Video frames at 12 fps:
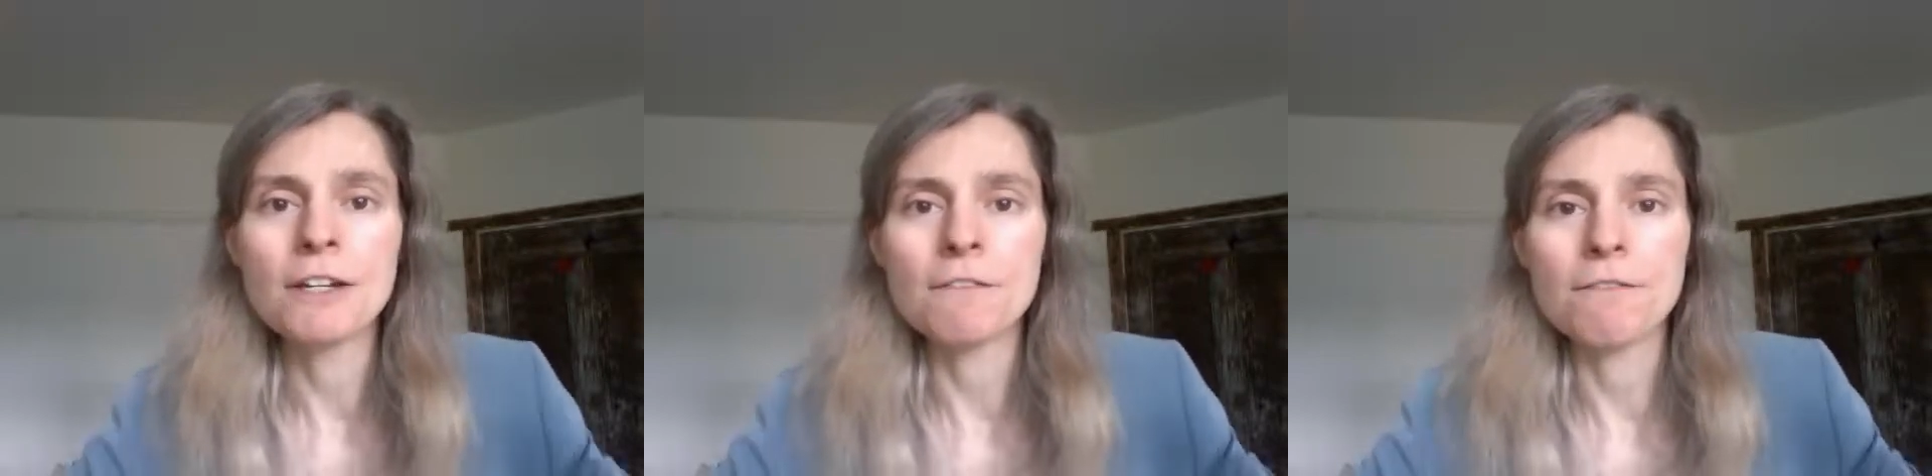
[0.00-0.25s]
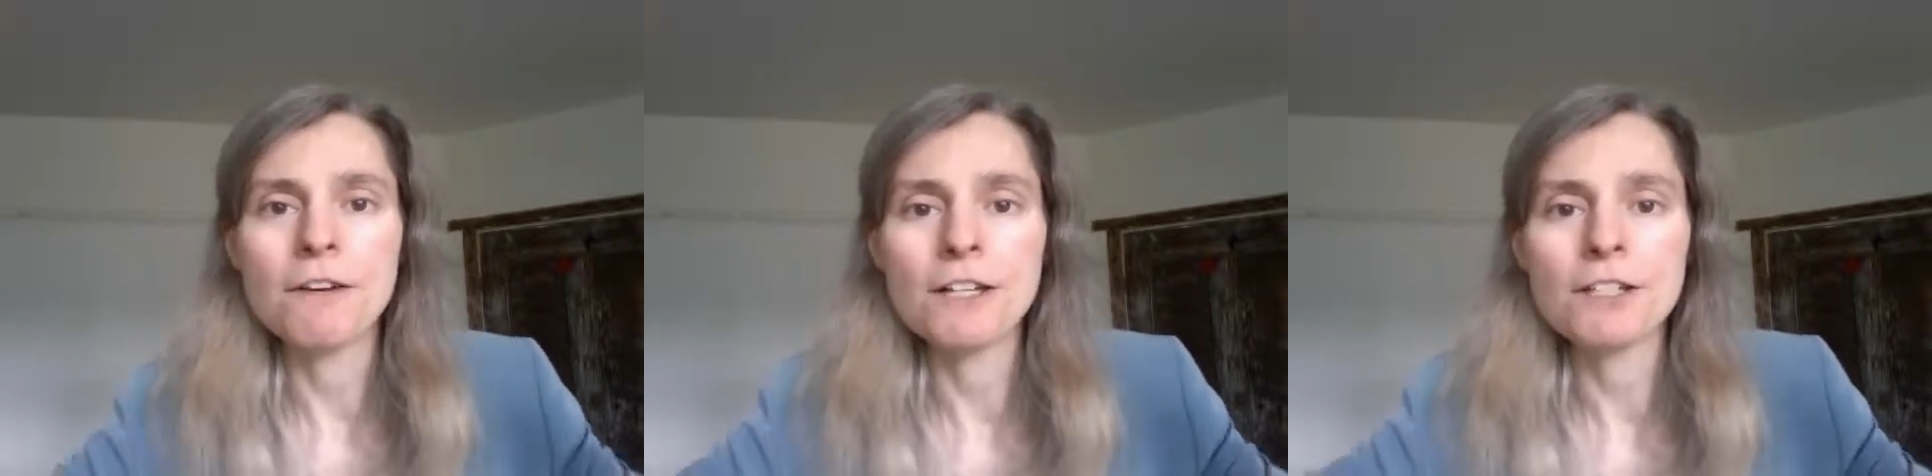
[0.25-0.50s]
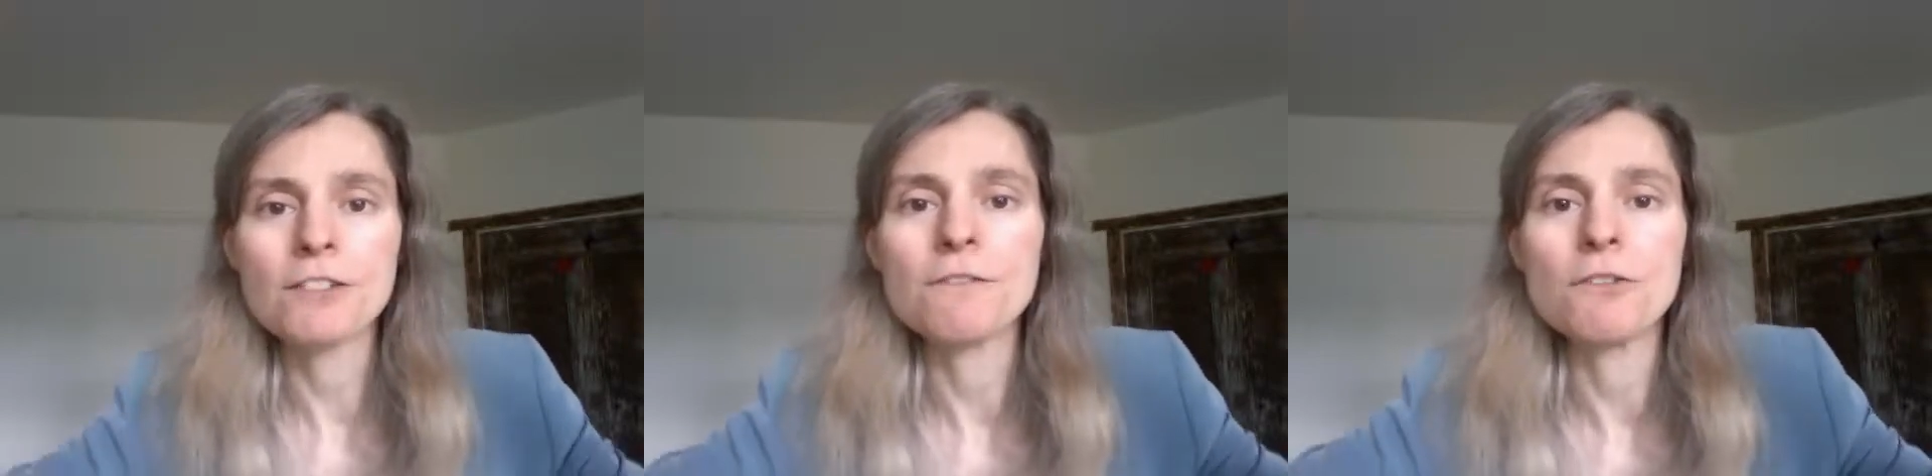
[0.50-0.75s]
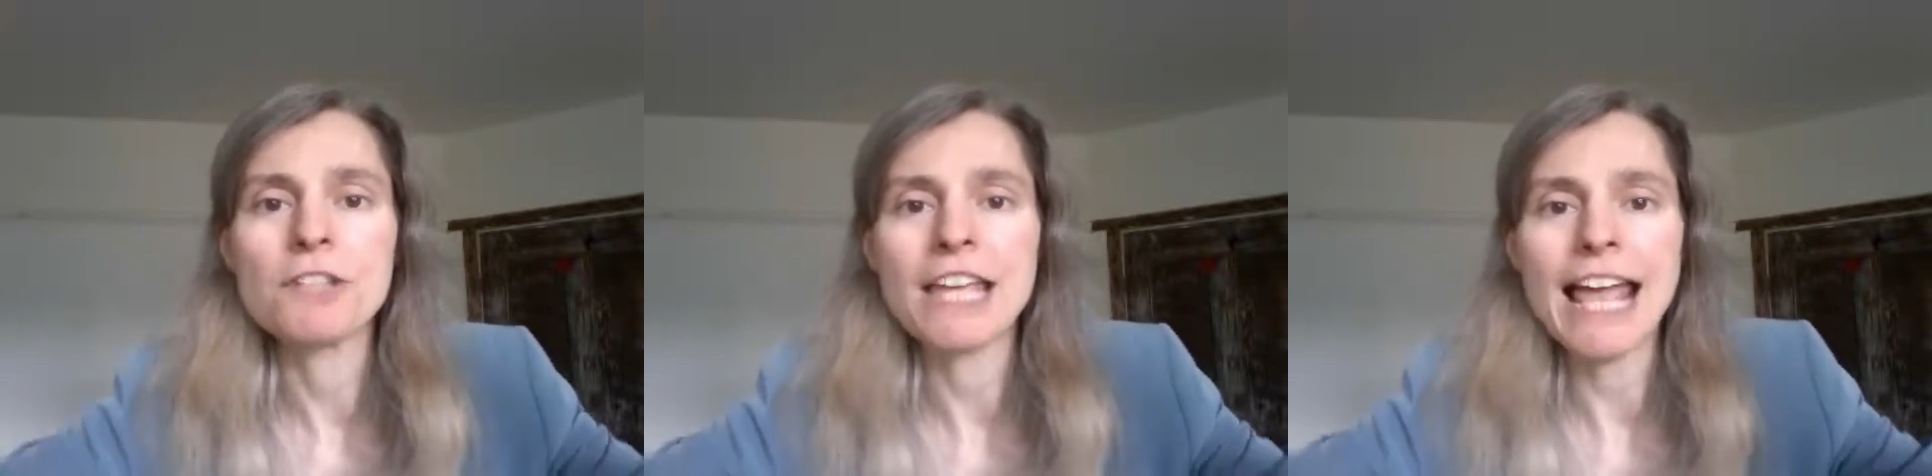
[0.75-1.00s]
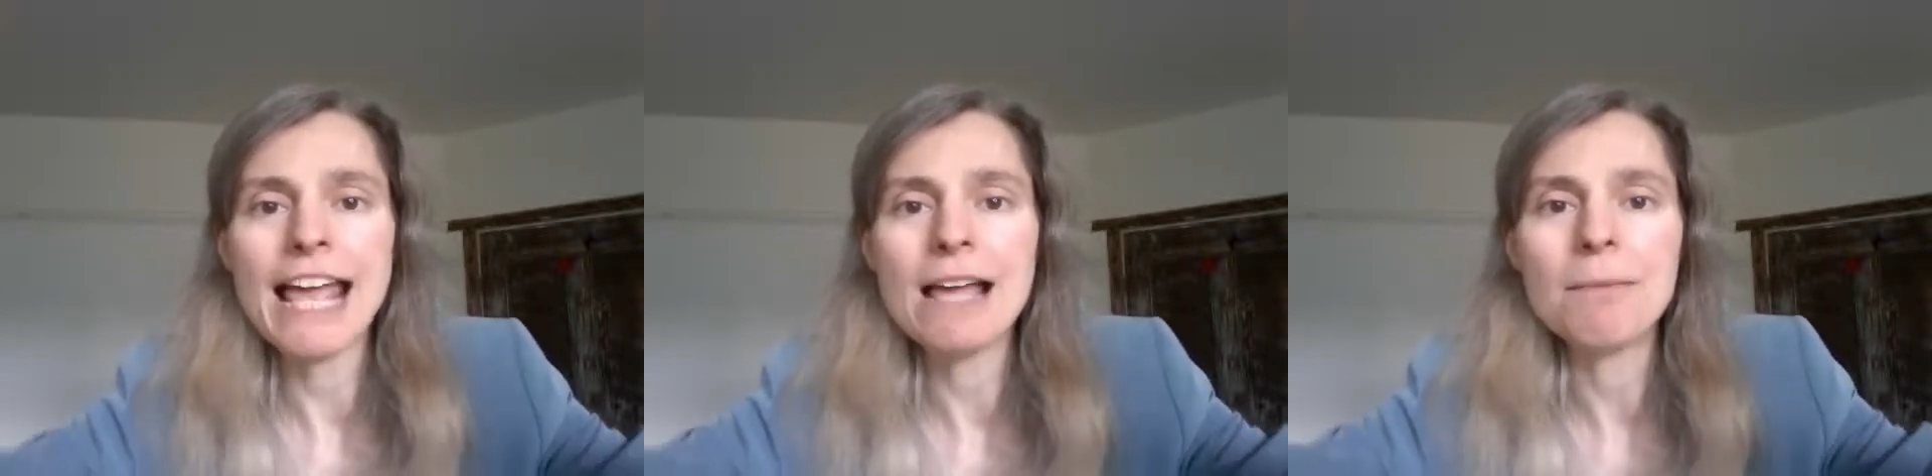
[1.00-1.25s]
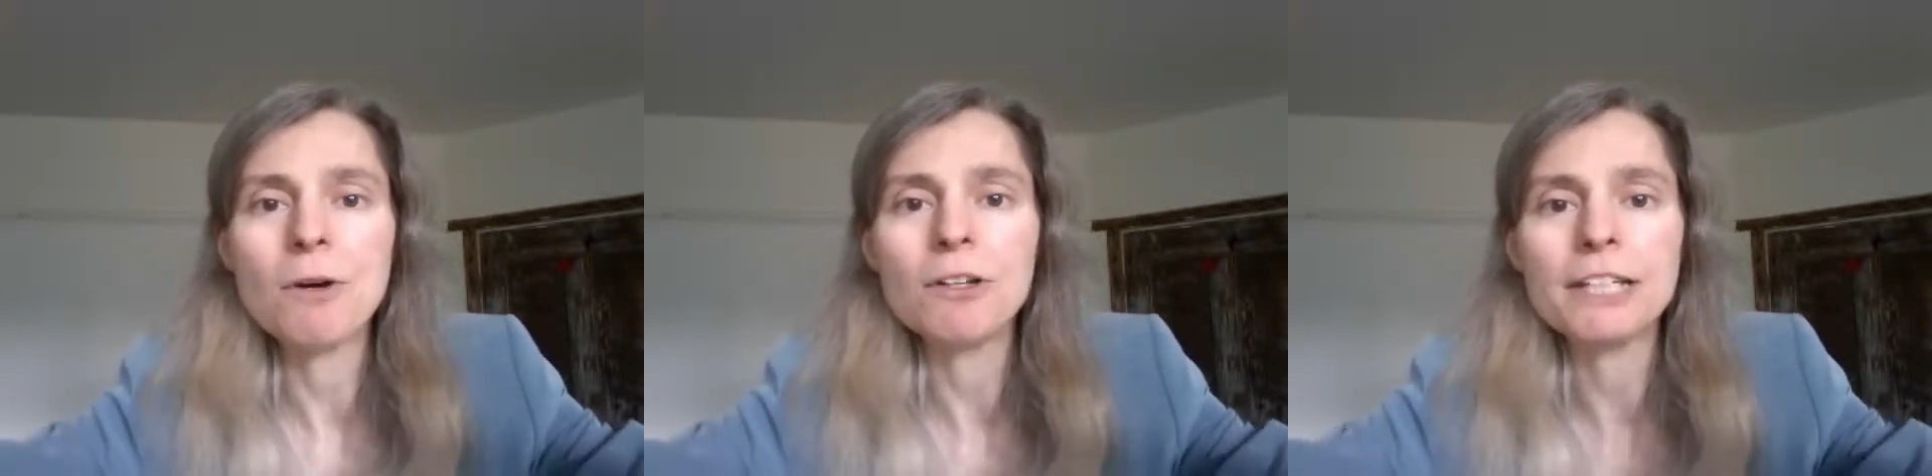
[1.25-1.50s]
First of all, the
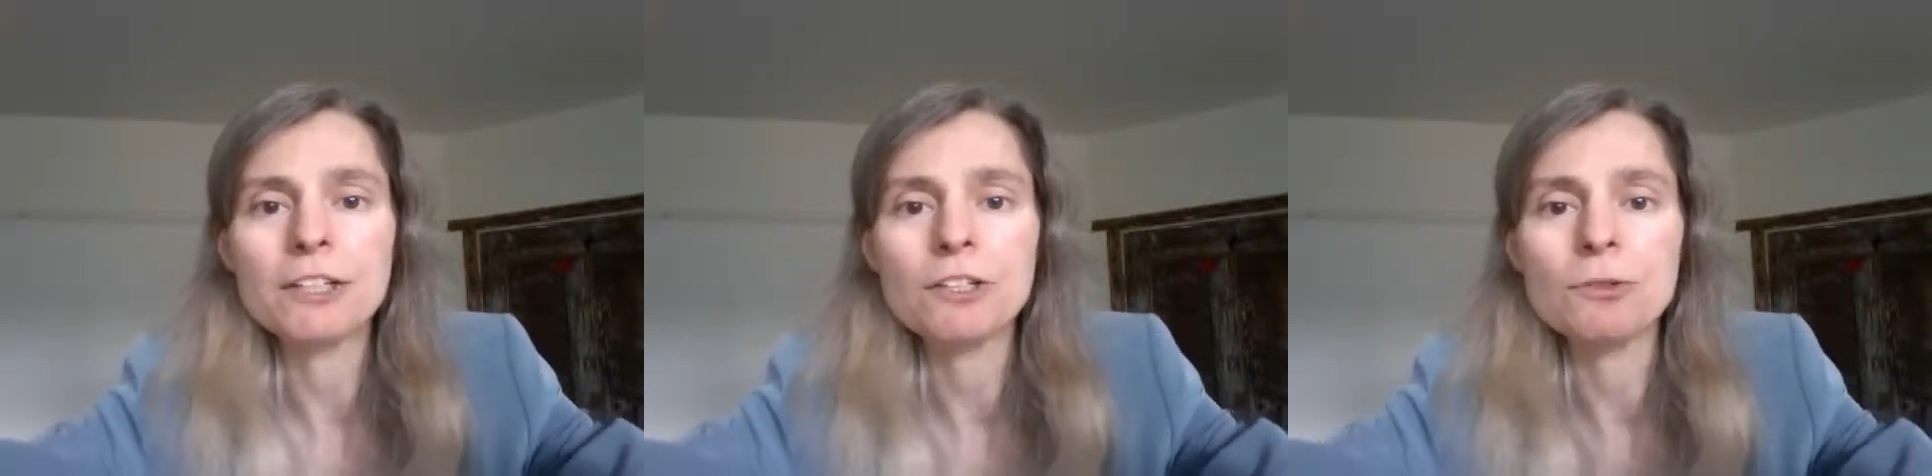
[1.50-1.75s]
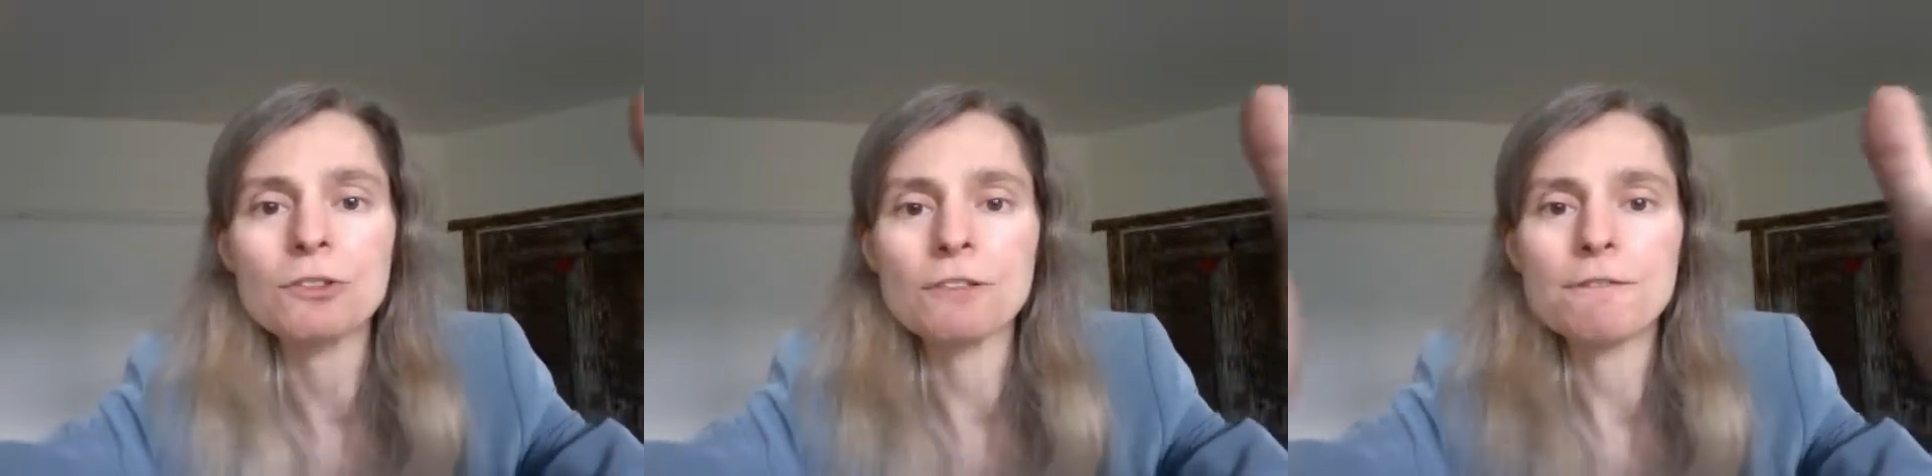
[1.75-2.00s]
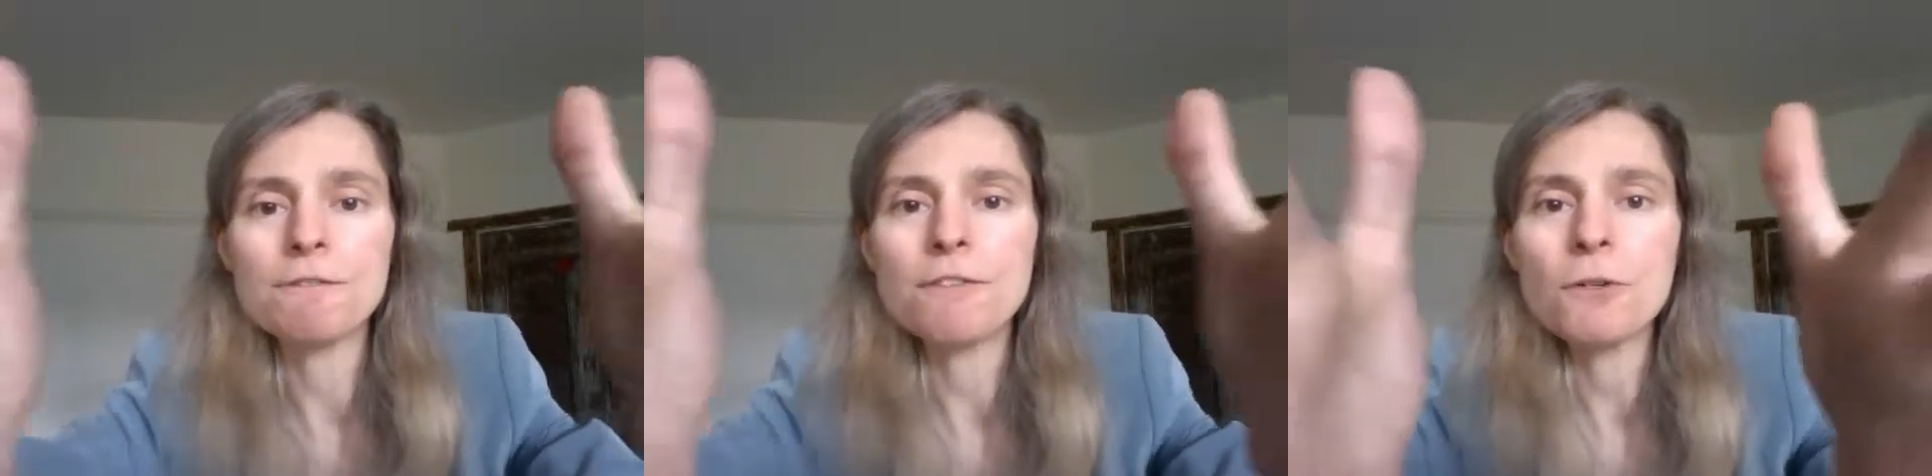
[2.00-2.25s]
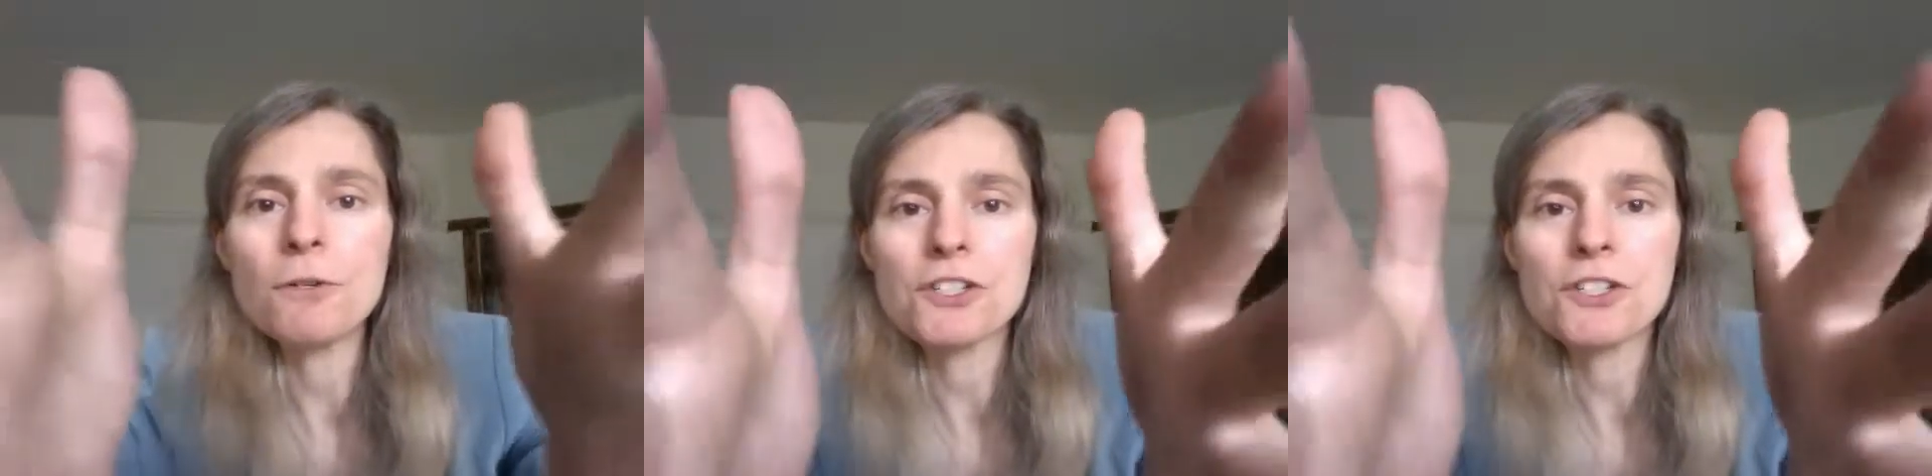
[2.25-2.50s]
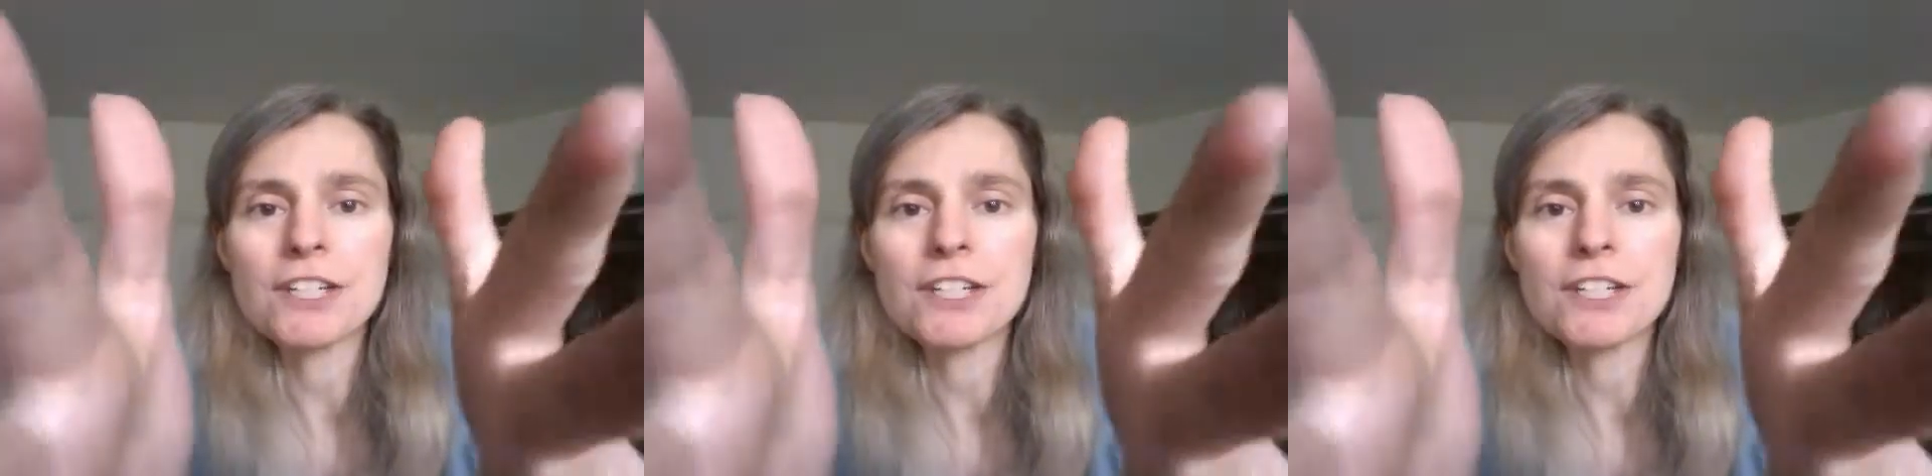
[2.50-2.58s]
air molecules are forced